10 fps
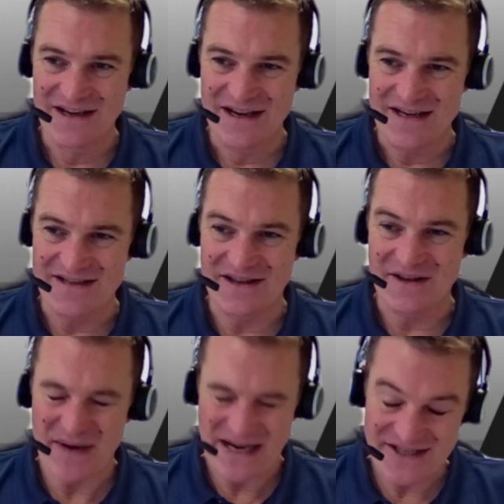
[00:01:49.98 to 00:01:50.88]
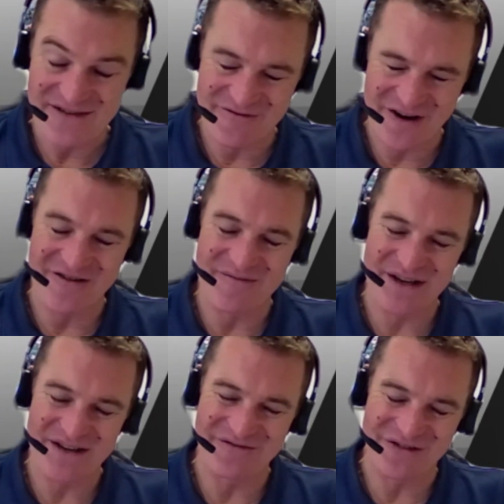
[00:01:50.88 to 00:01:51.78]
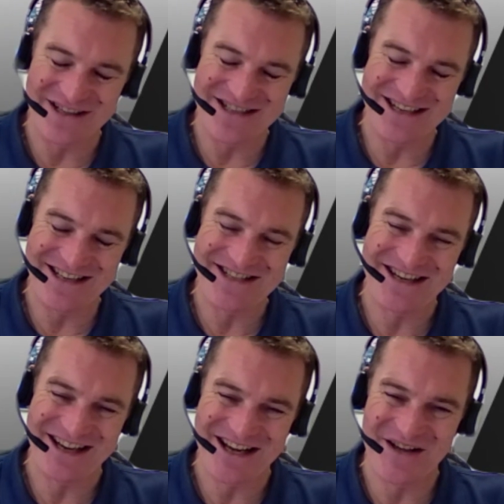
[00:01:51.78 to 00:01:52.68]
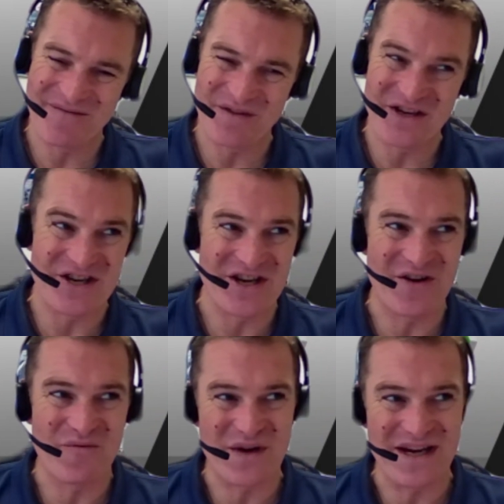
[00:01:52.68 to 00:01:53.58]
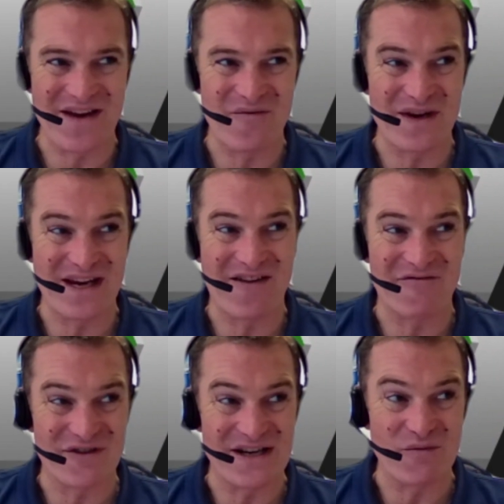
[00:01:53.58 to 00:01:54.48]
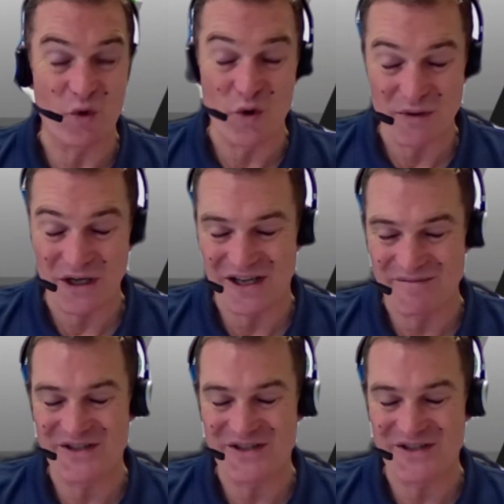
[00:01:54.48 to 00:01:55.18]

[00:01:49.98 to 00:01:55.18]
the best environment for these things. We get really warm climates,